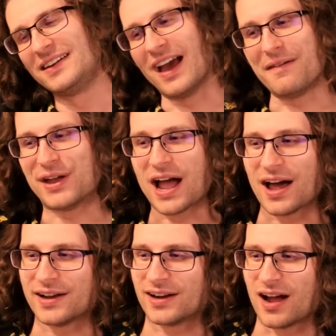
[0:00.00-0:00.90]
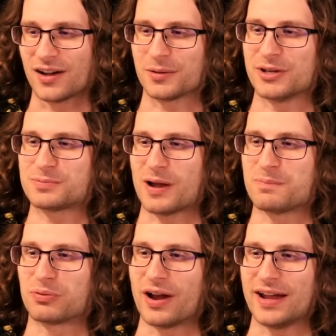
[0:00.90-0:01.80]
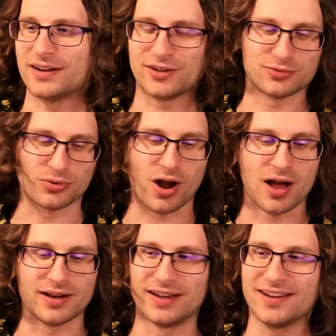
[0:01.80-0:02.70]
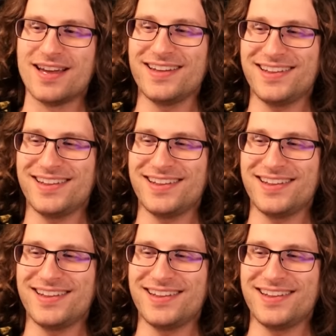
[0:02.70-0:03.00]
Get me out of here, Alchemist. My brain is rotting.